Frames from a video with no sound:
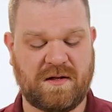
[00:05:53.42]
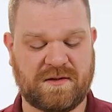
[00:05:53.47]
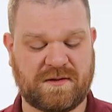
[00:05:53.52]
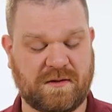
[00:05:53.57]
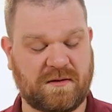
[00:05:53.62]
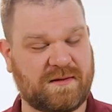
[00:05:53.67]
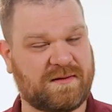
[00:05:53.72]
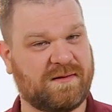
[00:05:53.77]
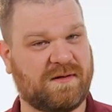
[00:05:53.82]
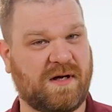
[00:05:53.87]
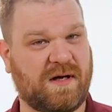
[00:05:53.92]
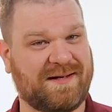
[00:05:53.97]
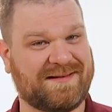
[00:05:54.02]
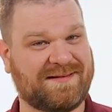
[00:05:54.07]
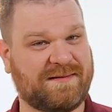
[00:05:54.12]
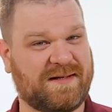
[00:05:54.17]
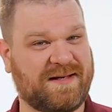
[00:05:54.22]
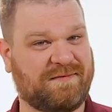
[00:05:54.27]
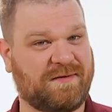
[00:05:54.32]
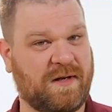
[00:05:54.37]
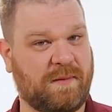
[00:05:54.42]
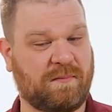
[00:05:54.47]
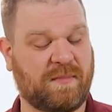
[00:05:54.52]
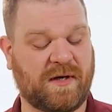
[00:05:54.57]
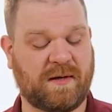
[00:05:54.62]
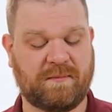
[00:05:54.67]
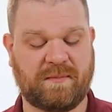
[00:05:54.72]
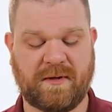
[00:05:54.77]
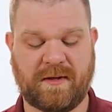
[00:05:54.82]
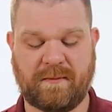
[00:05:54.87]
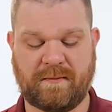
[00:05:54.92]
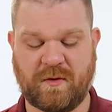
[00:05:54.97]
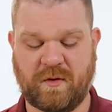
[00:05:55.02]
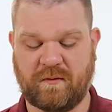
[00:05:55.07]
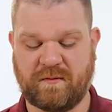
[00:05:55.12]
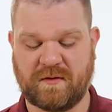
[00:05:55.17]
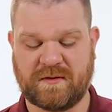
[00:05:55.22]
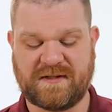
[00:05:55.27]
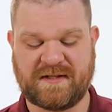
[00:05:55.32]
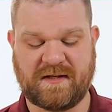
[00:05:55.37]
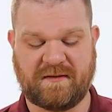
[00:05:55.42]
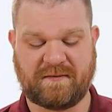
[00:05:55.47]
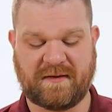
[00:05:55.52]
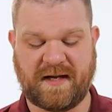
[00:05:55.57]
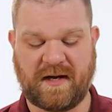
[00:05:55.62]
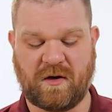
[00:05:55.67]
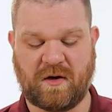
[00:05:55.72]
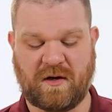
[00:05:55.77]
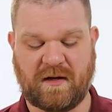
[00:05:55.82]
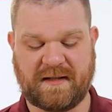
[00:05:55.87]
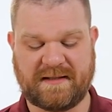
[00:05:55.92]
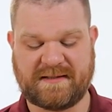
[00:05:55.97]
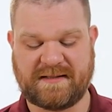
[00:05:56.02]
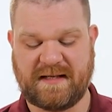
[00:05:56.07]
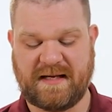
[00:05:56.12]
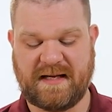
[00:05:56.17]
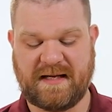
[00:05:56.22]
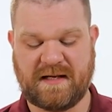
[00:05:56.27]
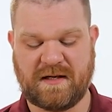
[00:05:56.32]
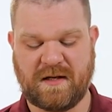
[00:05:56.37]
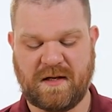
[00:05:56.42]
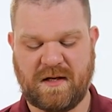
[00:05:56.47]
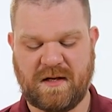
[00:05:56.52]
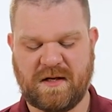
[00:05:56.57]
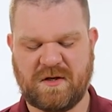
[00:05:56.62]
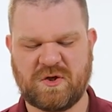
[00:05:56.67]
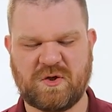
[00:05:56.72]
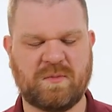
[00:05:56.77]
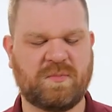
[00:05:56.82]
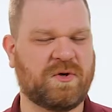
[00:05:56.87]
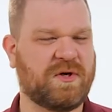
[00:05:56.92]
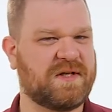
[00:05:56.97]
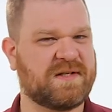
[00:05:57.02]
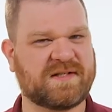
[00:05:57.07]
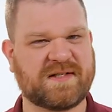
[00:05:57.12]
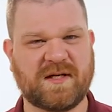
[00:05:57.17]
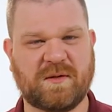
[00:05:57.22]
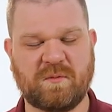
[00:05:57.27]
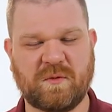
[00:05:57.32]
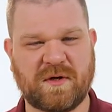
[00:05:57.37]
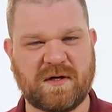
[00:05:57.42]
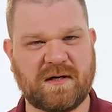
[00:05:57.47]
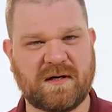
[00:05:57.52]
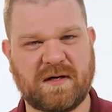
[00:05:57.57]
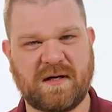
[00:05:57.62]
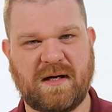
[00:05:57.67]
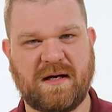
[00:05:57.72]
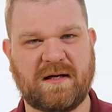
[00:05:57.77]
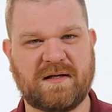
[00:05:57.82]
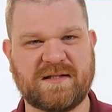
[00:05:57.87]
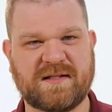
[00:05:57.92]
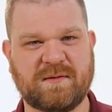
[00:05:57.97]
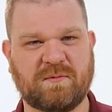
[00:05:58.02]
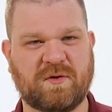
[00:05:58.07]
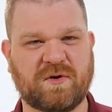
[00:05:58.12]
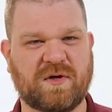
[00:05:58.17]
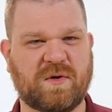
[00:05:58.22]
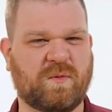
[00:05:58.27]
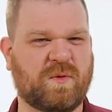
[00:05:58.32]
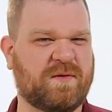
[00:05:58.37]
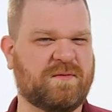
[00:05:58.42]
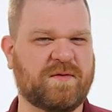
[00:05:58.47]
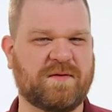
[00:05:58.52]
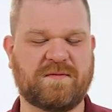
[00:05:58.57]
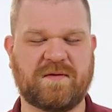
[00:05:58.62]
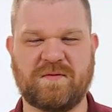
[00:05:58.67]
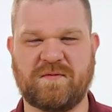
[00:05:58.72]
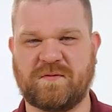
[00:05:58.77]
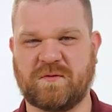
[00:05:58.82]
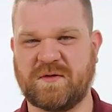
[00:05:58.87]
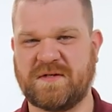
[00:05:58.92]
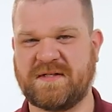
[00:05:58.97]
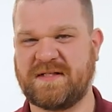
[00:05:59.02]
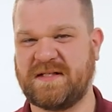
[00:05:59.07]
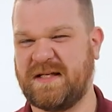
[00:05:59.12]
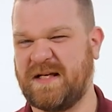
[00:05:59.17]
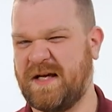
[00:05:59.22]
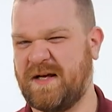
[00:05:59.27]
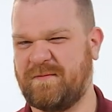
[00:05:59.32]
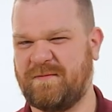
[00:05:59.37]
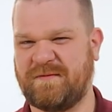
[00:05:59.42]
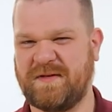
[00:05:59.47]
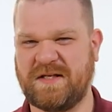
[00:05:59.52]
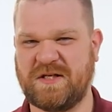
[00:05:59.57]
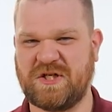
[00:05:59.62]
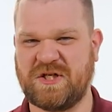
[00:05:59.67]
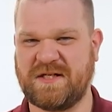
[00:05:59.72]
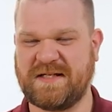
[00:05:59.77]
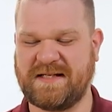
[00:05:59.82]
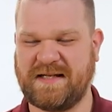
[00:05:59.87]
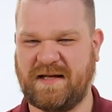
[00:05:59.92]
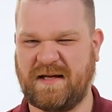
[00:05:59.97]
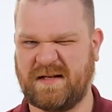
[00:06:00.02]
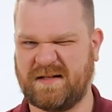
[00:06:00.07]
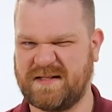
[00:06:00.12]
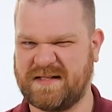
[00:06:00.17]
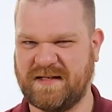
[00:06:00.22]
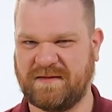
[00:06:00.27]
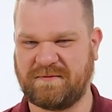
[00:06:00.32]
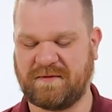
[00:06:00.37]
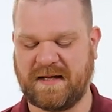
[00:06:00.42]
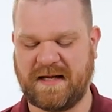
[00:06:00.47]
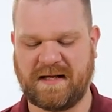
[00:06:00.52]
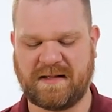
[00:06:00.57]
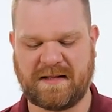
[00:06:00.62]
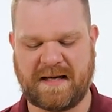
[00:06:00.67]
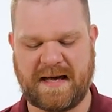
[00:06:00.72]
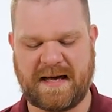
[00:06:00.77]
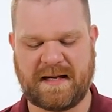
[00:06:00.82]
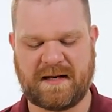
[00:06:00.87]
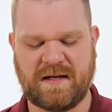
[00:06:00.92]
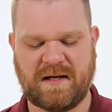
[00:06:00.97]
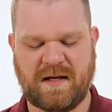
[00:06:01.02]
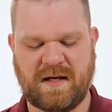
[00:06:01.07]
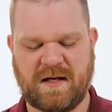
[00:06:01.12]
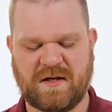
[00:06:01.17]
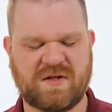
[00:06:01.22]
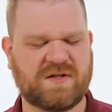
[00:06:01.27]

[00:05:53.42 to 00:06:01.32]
So a definite bump up over stuff like AUS 8. Should put it somewhere similar to 154CM, VG10, stuff like that.